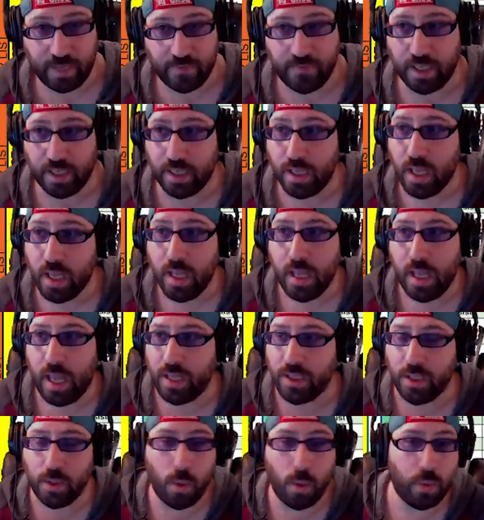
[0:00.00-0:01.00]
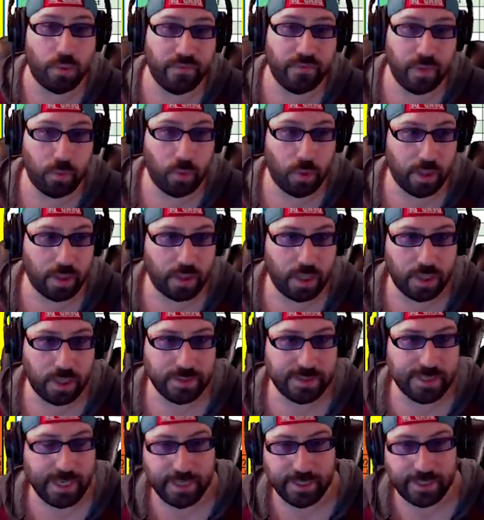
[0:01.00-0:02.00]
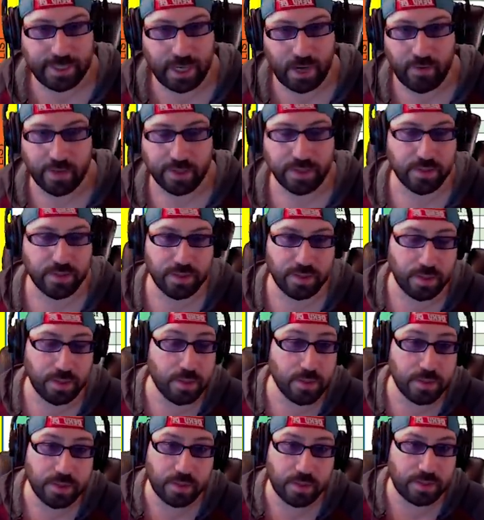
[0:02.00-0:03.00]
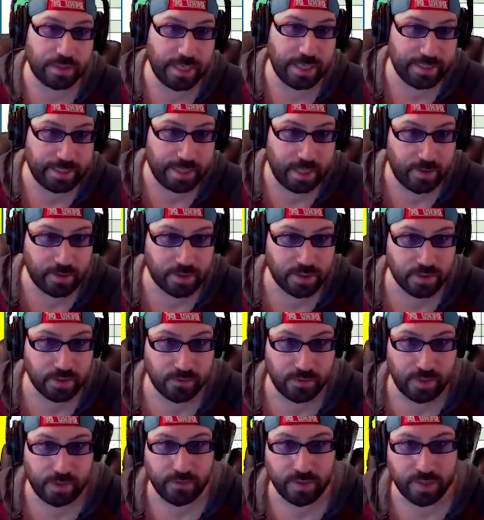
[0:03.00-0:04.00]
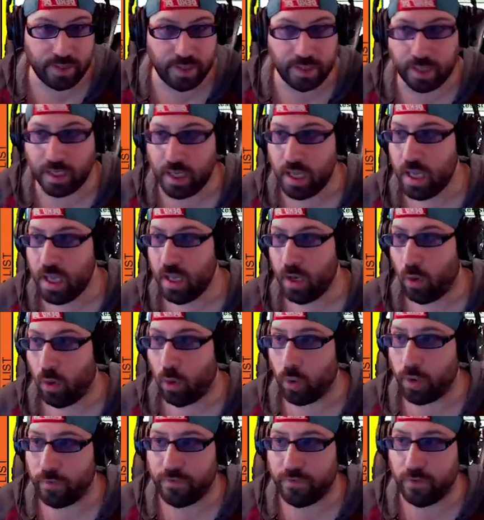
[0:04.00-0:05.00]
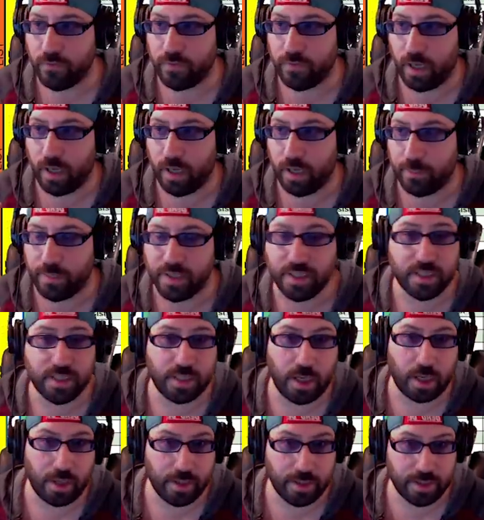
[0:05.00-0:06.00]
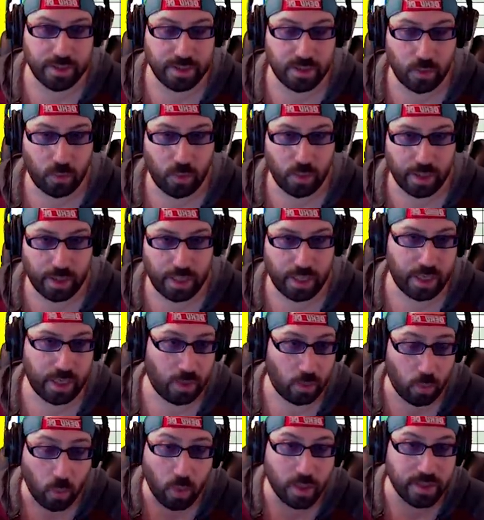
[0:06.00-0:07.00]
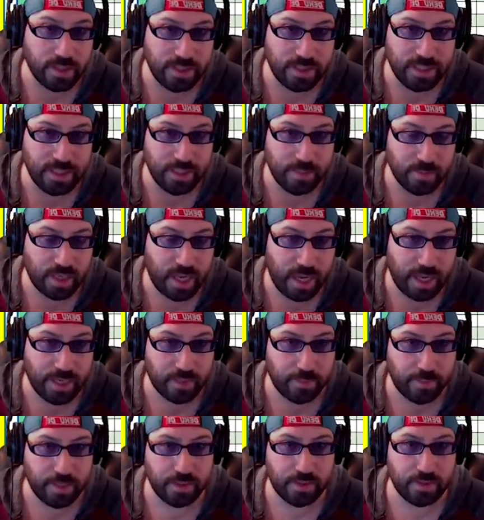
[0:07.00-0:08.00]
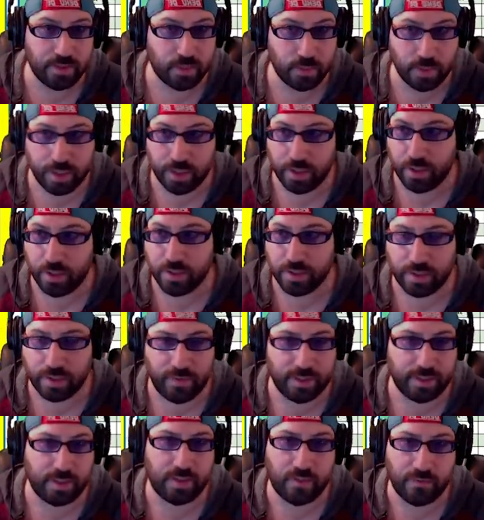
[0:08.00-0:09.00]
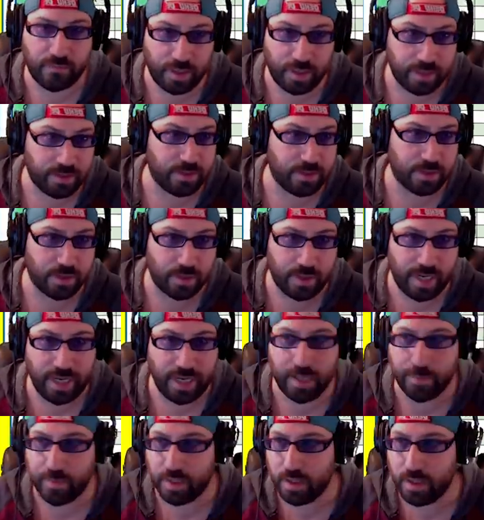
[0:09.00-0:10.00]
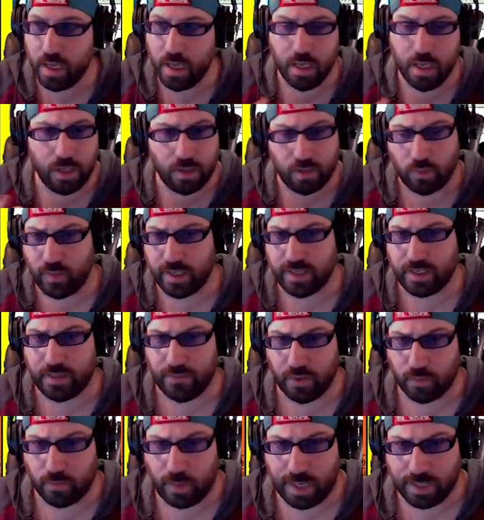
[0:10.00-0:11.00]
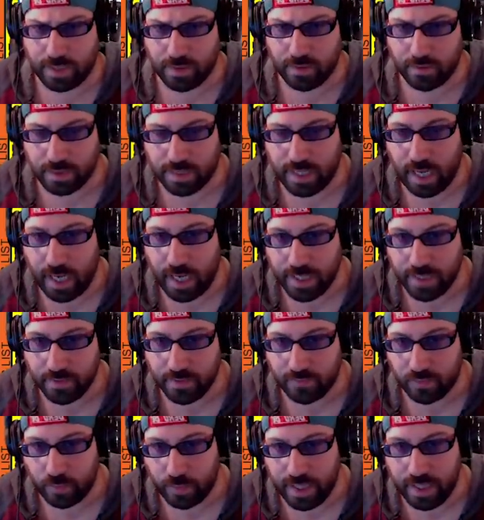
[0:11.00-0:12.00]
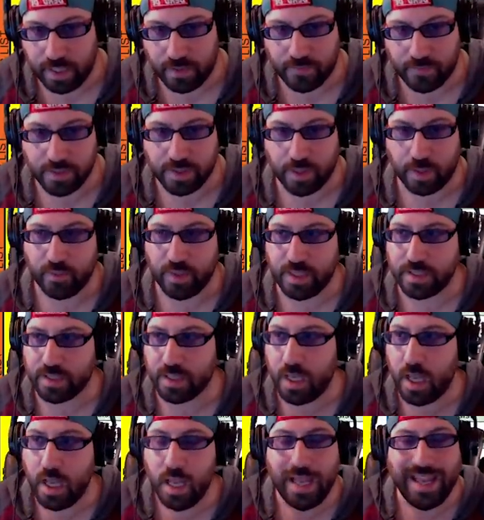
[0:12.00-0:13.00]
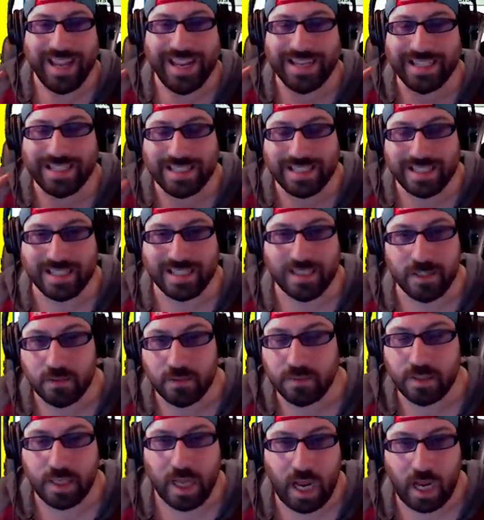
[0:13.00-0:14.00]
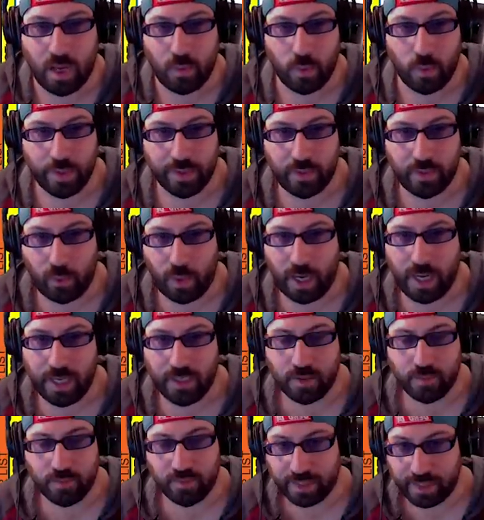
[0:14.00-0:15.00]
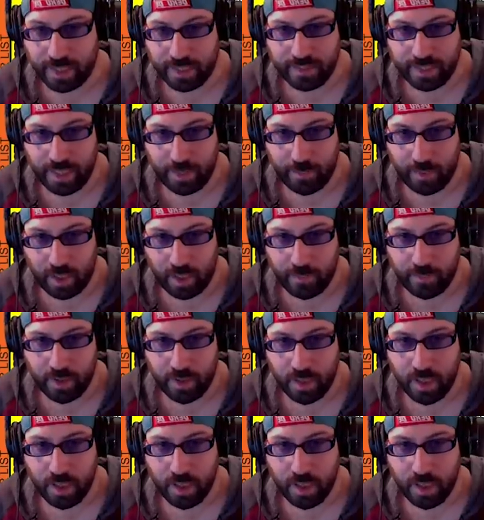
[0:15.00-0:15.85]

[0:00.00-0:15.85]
heavy and you only work on 10 characters and use those 10 characters for everything, or if you've uh, been suckered into working on a one team kind of build where you're using like the defenders or aim and the rest of your roster is kind of weak for some reason, it's still not worthwhile bringing them up